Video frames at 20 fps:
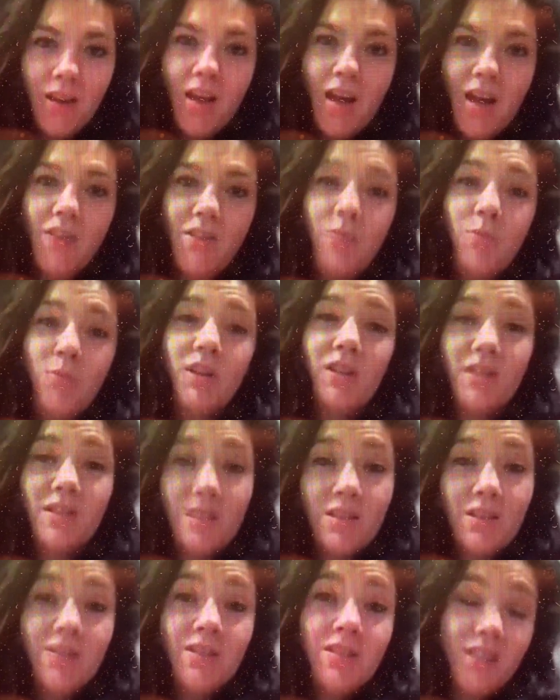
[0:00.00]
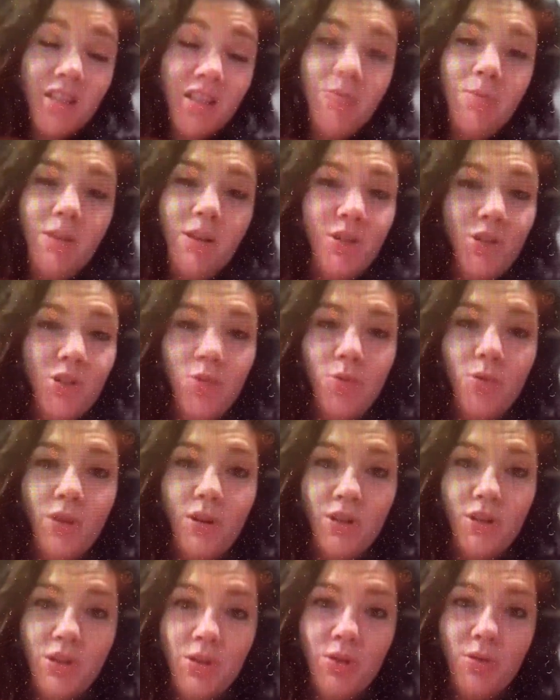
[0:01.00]
and then we could still anticipate
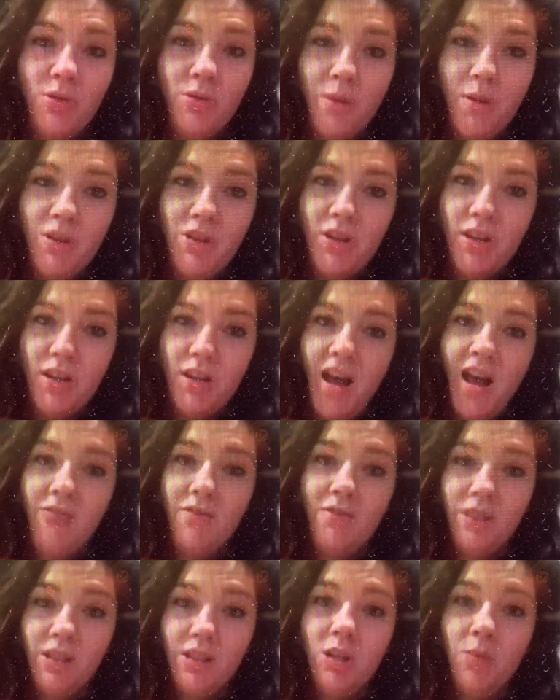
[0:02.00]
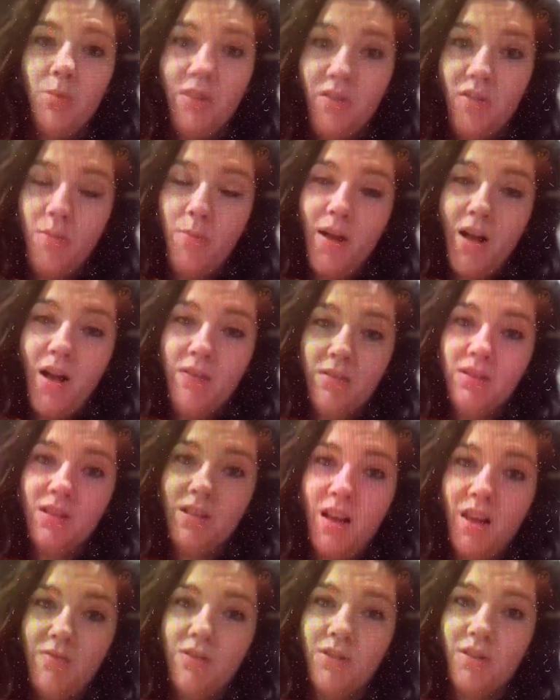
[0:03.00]
2.2 in the budget and have a little bit of a balance
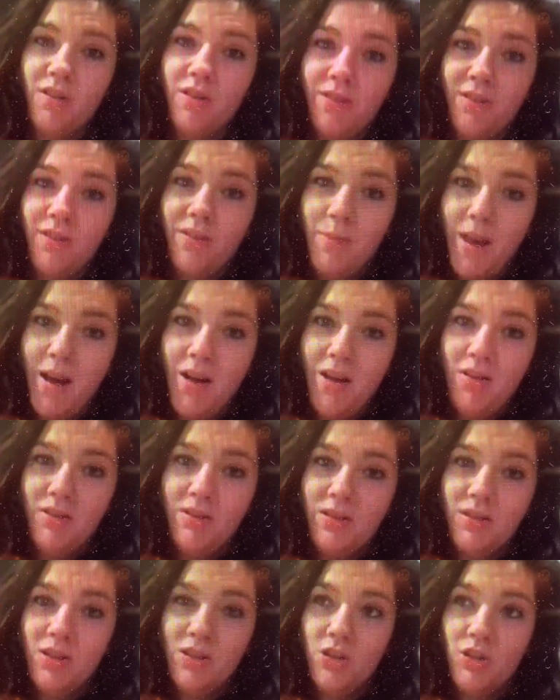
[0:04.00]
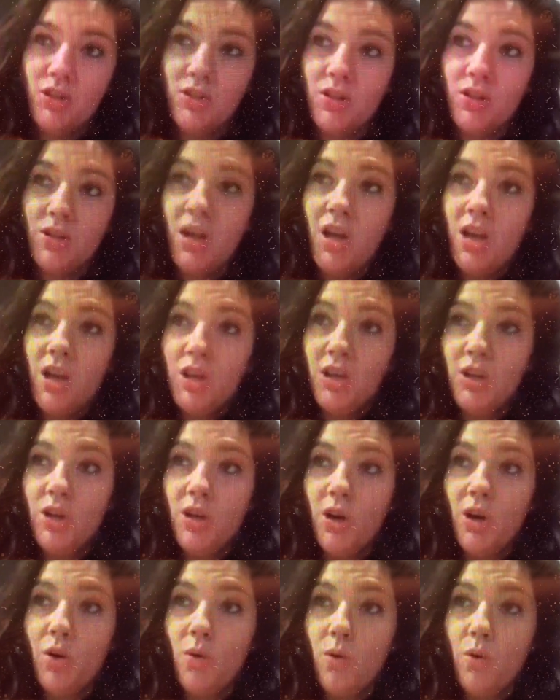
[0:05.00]
left in our fund balance and just you
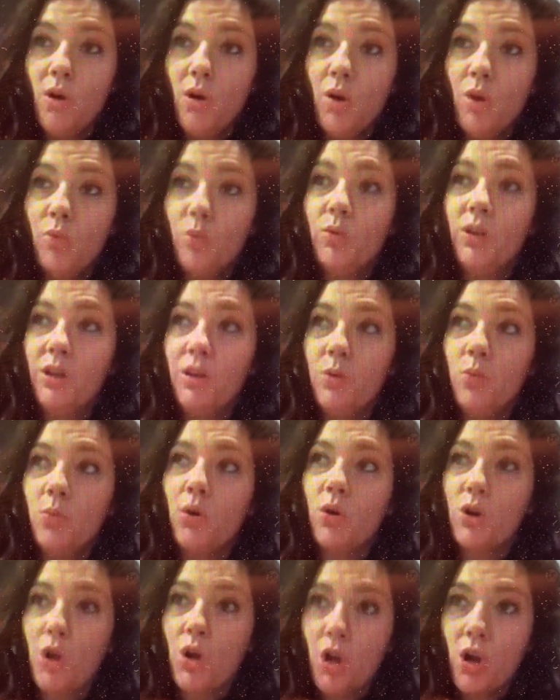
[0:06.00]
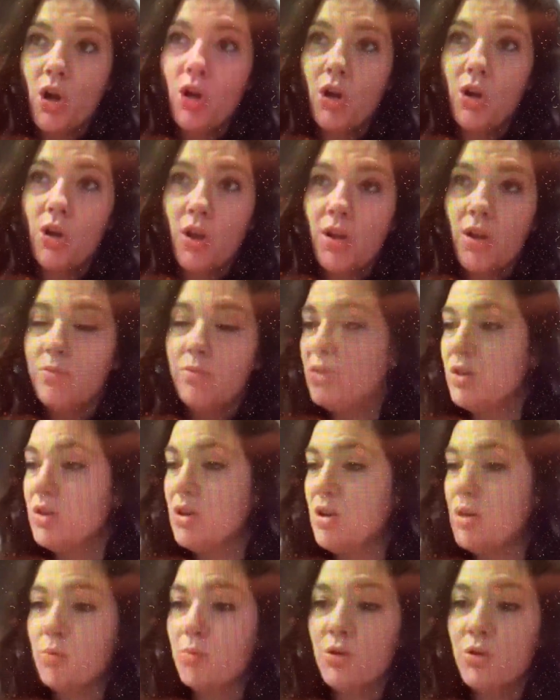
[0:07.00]
know really work hard on you
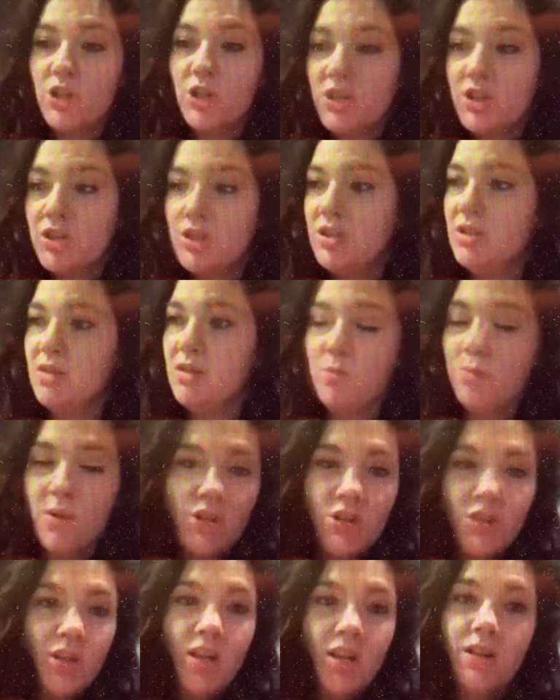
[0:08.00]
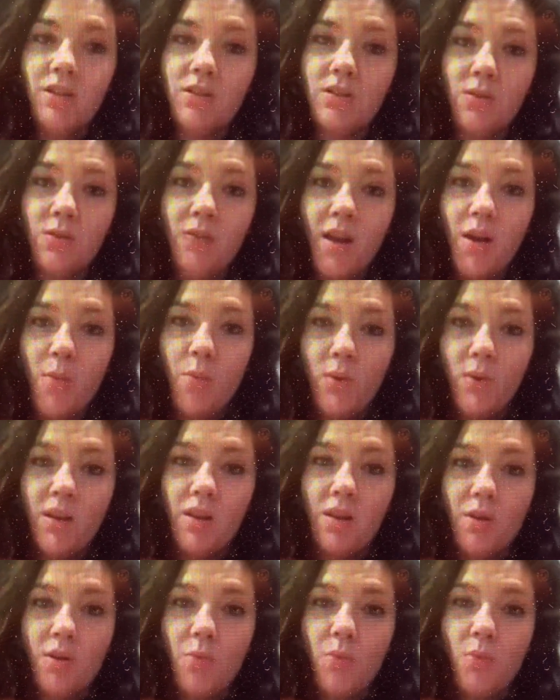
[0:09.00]
know projections and budgeting so that we
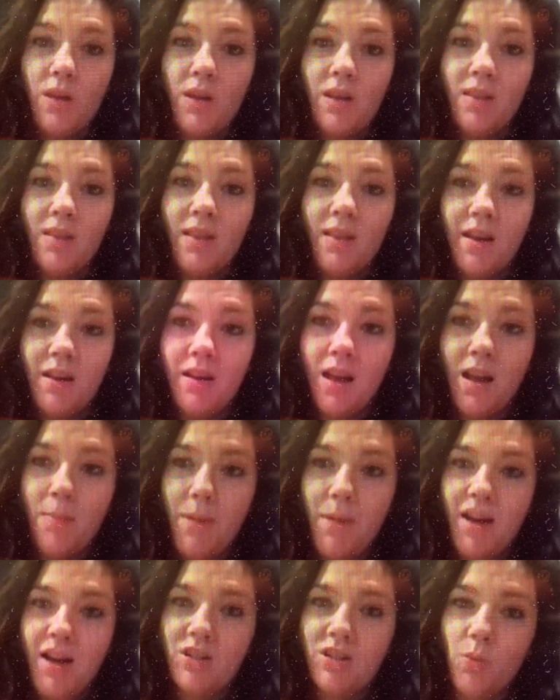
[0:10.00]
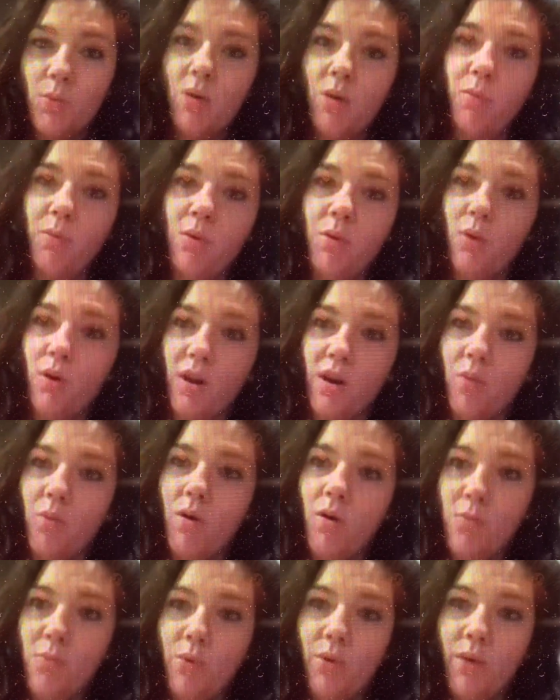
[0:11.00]
can we can then get back to where we were at
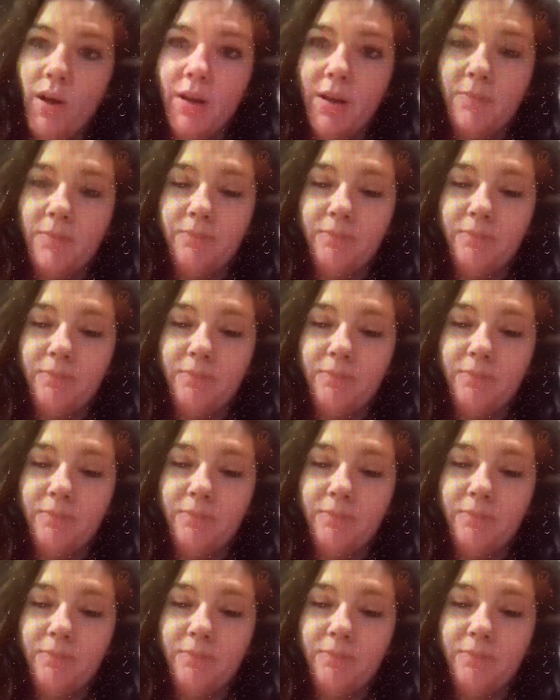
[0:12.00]
one point